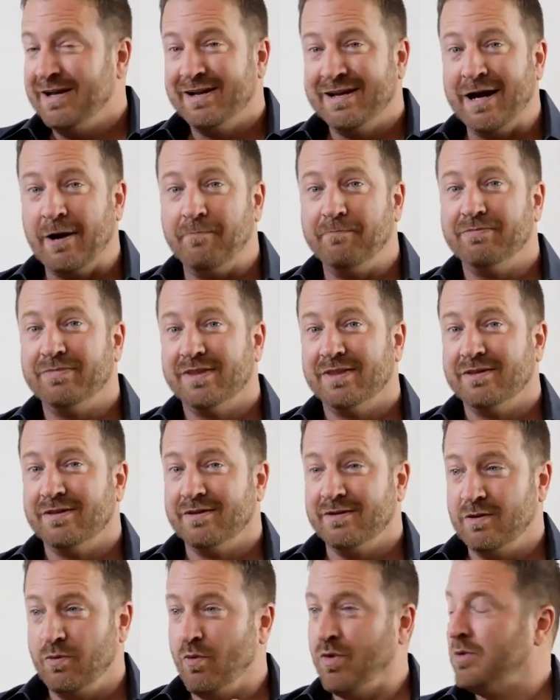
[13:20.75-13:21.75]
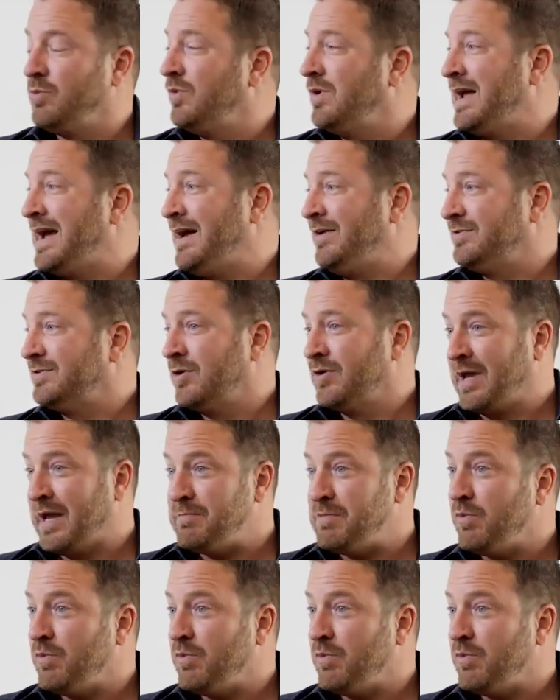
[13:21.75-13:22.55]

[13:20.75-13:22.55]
Now, one would ask, okay,